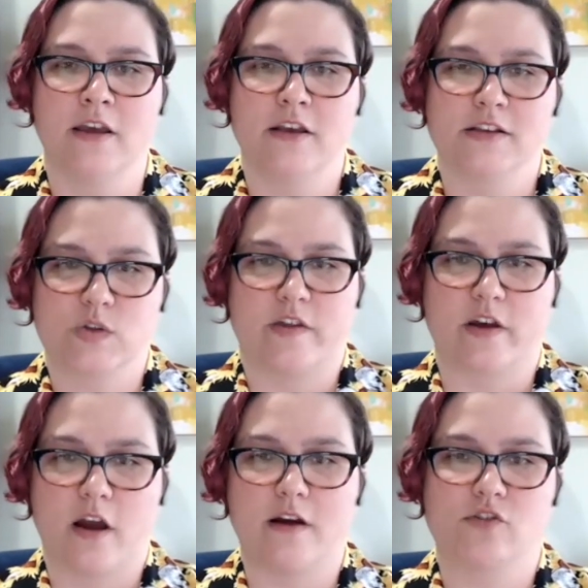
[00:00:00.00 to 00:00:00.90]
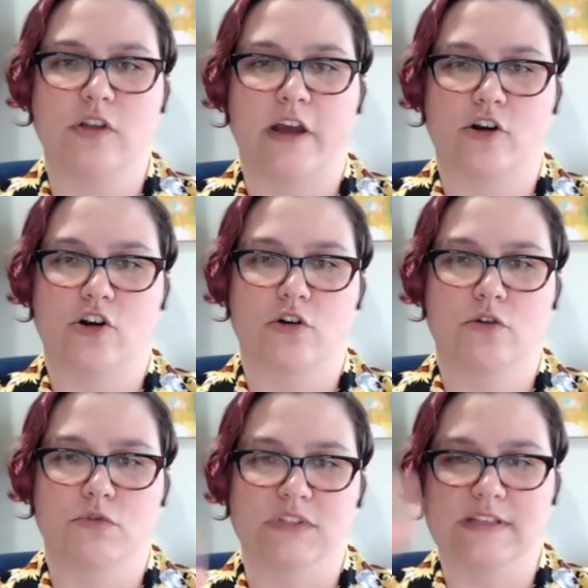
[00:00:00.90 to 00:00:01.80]
So that cover letter
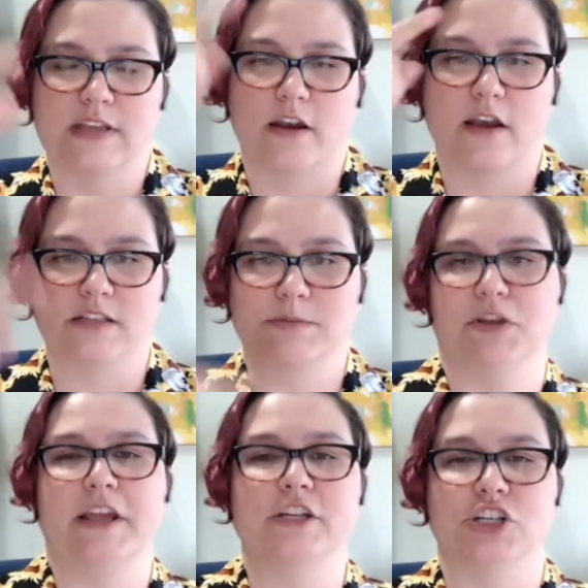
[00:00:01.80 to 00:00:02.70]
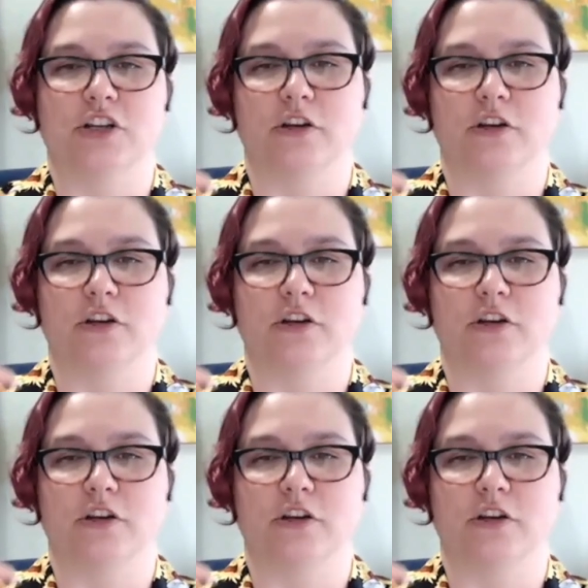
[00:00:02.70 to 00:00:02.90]
was like an explanation